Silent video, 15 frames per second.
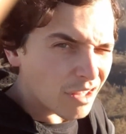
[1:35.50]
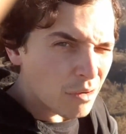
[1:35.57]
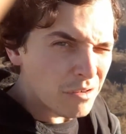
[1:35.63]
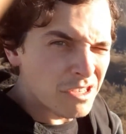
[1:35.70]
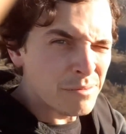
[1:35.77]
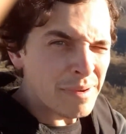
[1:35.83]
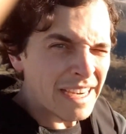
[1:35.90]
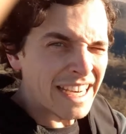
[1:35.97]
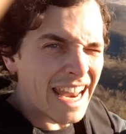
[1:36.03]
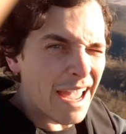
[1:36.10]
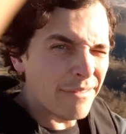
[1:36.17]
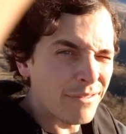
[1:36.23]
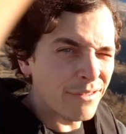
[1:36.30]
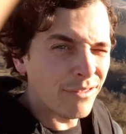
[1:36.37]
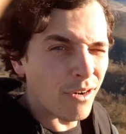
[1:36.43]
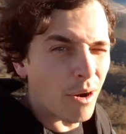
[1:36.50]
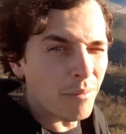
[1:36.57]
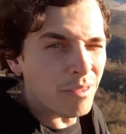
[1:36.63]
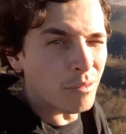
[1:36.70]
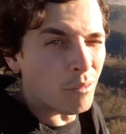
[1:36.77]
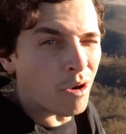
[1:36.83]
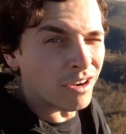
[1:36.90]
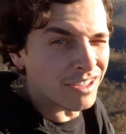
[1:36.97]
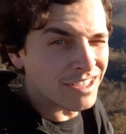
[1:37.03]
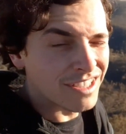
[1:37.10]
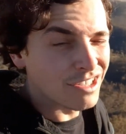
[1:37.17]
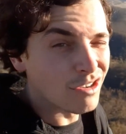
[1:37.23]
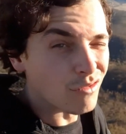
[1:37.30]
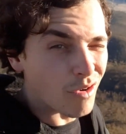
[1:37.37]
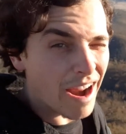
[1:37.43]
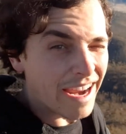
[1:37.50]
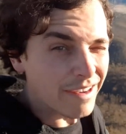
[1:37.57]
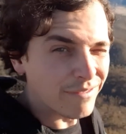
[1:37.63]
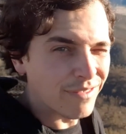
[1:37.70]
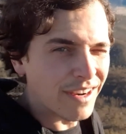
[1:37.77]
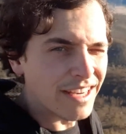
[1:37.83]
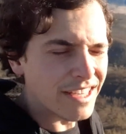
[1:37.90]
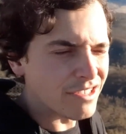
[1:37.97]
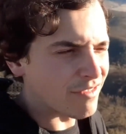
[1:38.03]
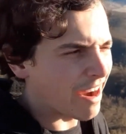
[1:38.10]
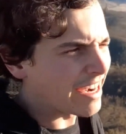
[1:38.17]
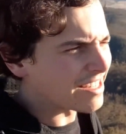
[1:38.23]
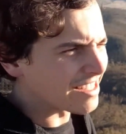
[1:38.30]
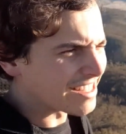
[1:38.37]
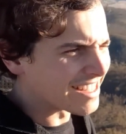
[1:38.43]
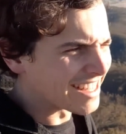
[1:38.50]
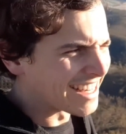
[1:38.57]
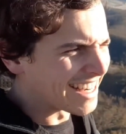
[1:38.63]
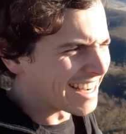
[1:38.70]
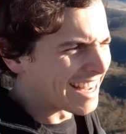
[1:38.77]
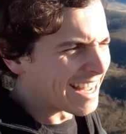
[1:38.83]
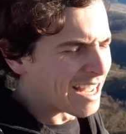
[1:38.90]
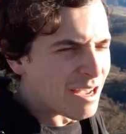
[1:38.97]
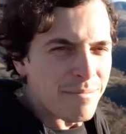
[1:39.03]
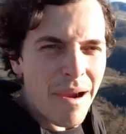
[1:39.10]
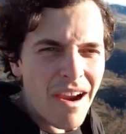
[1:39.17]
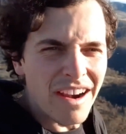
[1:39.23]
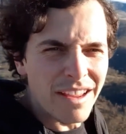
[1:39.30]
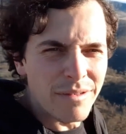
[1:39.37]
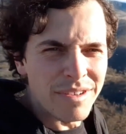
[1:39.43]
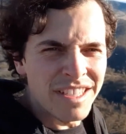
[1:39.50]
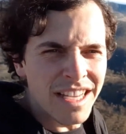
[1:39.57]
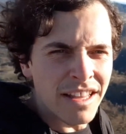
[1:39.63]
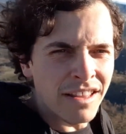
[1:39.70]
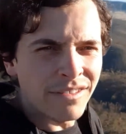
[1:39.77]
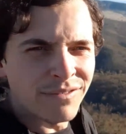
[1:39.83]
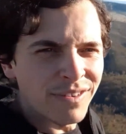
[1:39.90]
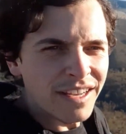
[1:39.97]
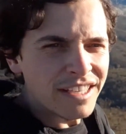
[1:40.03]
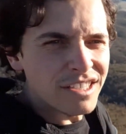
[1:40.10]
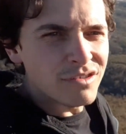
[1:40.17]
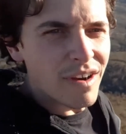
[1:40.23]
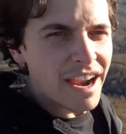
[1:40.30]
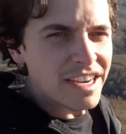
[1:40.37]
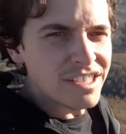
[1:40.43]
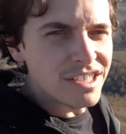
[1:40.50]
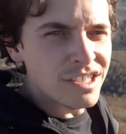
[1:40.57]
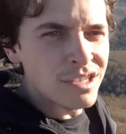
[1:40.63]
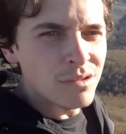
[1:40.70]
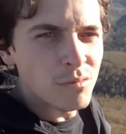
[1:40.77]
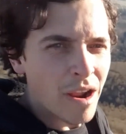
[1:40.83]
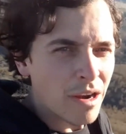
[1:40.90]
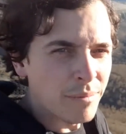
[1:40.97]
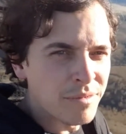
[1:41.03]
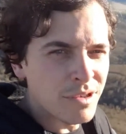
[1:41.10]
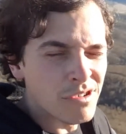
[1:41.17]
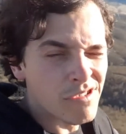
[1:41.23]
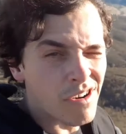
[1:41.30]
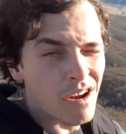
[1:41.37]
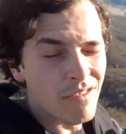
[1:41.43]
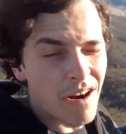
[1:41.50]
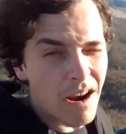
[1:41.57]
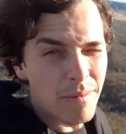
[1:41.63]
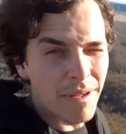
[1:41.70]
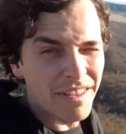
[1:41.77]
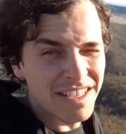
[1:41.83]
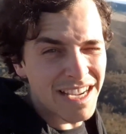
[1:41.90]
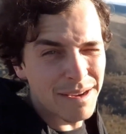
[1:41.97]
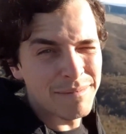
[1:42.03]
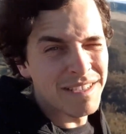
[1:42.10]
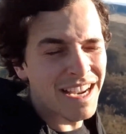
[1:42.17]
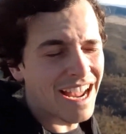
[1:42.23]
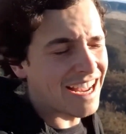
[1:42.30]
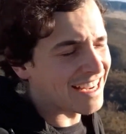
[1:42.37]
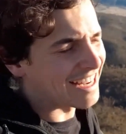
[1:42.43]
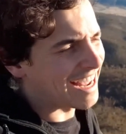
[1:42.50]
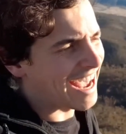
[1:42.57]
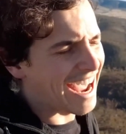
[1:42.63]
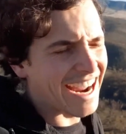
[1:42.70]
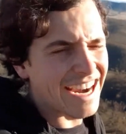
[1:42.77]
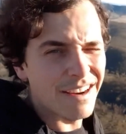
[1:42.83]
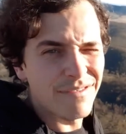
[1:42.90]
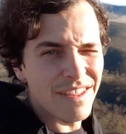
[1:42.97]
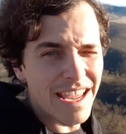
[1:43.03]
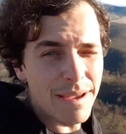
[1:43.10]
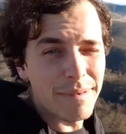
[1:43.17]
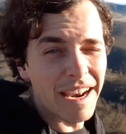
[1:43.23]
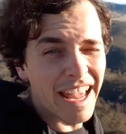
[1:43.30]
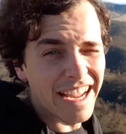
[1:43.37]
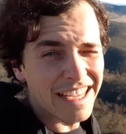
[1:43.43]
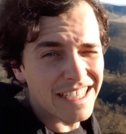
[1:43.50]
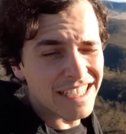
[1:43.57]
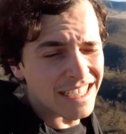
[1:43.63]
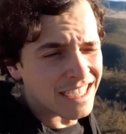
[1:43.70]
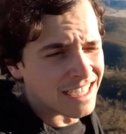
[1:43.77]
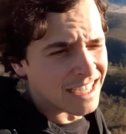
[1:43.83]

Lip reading: which have been left from the once great Flinders Ranges. Apparently it was said that the Flinders Ranges went up to around about the same height of the Himalayas.